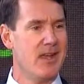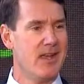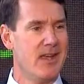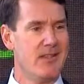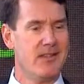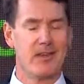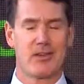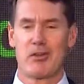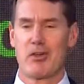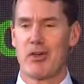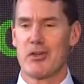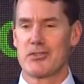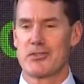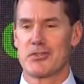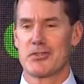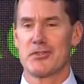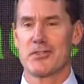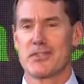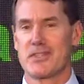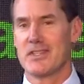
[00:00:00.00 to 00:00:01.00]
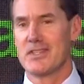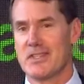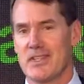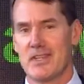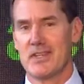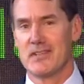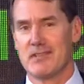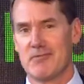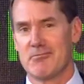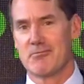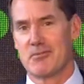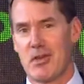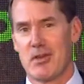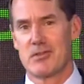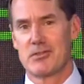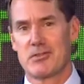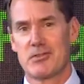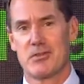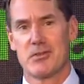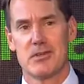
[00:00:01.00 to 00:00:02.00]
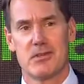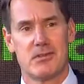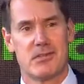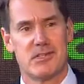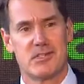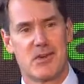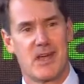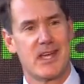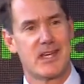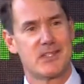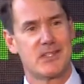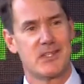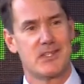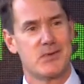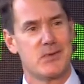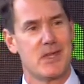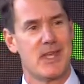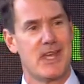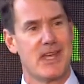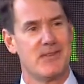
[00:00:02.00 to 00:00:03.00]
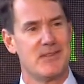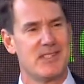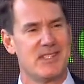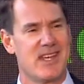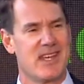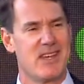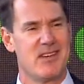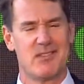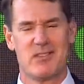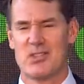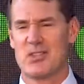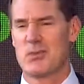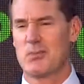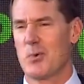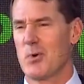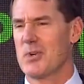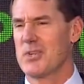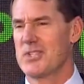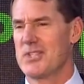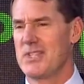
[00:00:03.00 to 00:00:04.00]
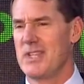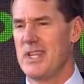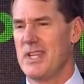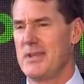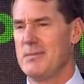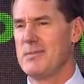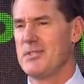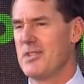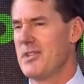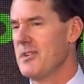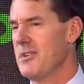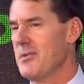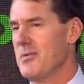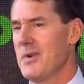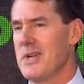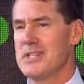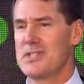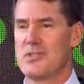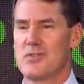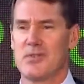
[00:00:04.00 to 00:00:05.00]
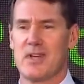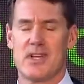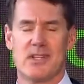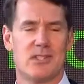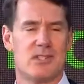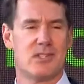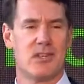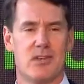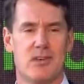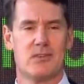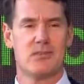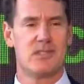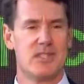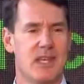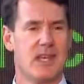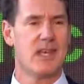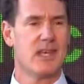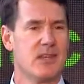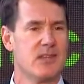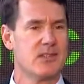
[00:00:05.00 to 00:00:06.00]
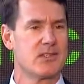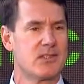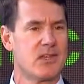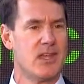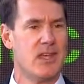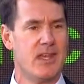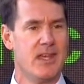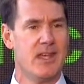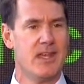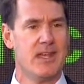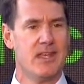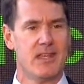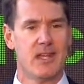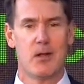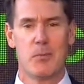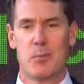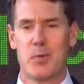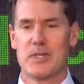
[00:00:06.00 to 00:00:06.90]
the cultural attractions we have in town, the sports teams, the new restaurants, the hotels. You know,